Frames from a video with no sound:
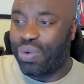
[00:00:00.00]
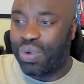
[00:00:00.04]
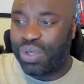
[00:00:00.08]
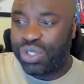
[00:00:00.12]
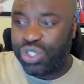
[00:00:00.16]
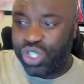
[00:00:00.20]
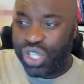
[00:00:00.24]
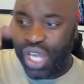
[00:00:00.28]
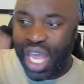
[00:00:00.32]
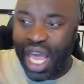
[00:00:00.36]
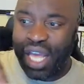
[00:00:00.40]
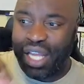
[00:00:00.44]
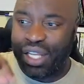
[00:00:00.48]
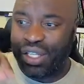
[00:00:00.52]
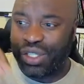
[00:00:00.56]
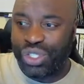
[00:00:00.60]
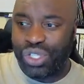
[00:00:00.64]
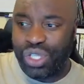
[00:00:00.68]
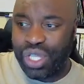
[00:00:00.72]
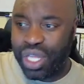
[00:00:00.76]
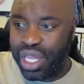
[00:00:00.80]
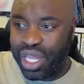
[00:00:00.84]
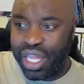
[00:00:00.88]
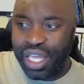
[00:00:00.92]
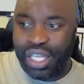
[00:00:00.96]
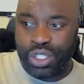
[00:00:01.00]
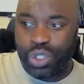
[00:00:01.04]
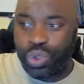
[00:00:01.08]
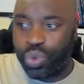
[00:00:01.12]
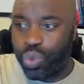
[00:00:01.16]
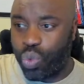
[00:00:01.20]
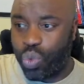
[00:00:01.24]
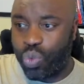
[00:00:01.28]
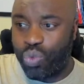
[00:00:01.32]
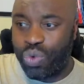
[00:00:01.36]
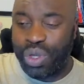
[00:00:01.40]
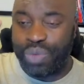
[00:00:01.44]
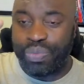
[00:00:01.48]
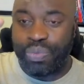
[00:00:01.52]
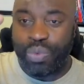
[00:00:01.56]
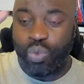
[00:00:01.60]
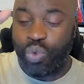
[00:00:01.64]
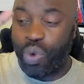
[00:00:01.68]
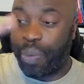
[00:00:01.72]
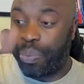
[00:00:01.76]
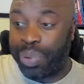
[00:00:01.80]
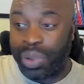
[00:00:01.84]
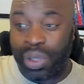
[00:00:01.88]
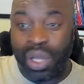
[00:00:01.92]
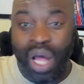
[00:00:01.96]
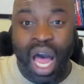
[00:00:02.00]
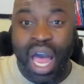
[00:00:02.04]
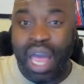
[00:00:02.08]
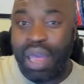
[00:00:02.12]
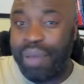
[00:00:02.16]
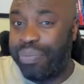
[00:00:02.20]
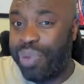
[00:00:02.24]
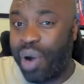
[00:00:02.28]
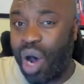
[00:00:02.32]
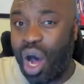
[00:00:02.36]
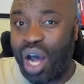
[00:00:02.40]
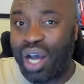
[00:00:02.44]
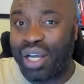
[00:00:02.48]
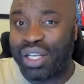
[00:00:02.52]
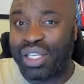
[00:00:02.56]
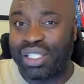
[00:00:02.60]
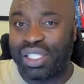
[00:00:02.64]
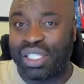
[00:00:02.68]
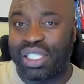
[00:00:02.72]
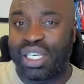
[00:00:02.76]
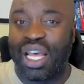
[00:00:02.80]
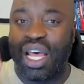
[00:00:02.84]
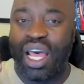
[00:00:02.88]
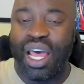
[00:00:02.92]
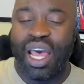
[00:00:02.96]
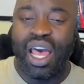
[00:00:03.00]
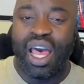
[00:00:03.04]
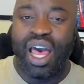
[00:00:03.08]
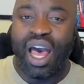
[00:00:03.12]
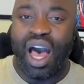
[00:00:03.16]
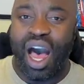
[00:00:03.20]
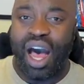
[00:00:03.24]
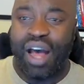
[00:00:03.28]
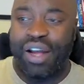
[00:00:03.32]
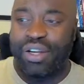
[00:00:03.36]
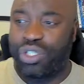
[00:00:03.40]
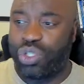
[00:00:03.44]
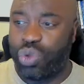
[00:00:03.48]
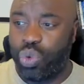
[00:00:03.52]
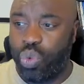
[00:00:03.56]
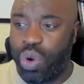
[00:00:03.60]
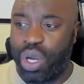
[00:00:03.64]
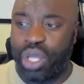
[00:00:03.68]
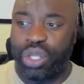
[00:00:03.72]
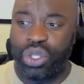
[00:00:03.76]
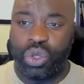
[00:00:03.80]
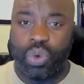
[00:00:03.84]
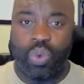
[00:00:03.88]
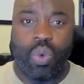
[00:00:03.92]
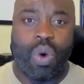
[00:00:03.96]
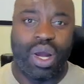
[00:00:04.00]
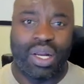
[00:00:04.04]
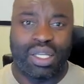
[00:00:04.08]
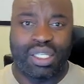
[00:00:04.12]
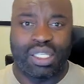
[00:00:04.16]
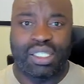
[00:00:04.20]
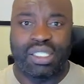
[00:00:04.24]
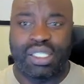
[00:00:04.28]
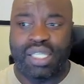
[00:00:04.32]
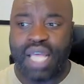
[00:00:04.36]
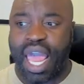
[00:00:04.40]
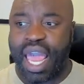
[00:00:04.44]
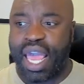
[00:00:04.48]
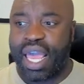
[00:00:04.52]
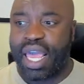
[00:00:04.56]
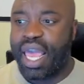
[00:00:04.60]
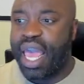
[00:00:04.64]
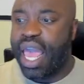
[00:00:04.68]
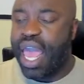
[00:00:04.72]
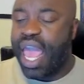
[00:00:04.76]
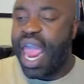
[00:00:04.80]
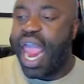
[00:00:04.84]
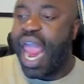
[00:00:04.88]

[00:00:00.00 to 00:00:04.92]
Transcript: change this reply box to what you want it to say.